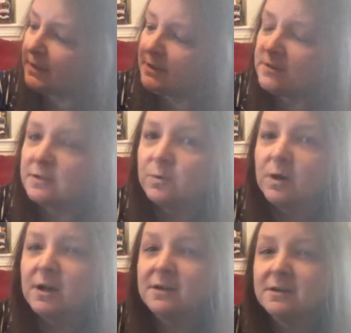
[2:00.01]
into the
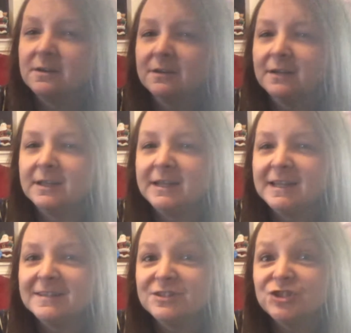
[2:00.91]
water, and he
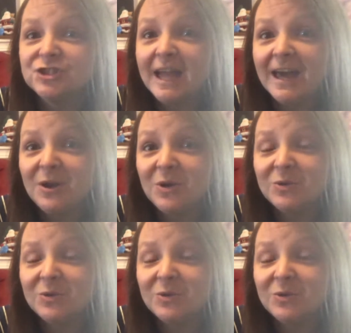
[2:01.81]
has a shadow